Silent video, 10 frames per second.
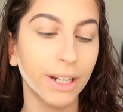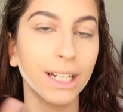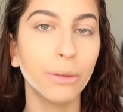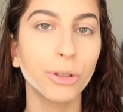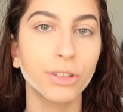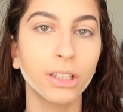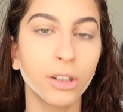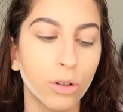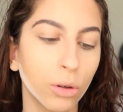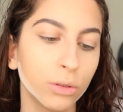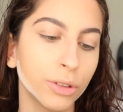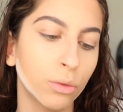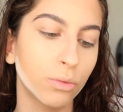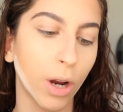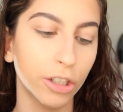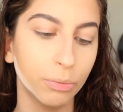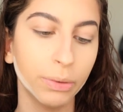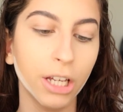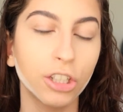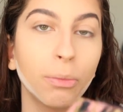Right now I'm using the Gold Rush
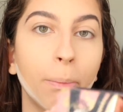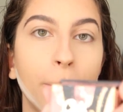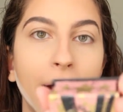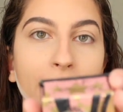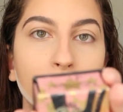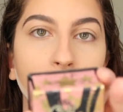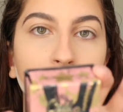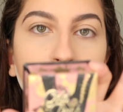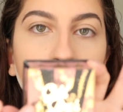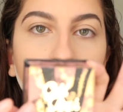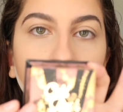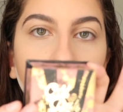Blush by Benefit.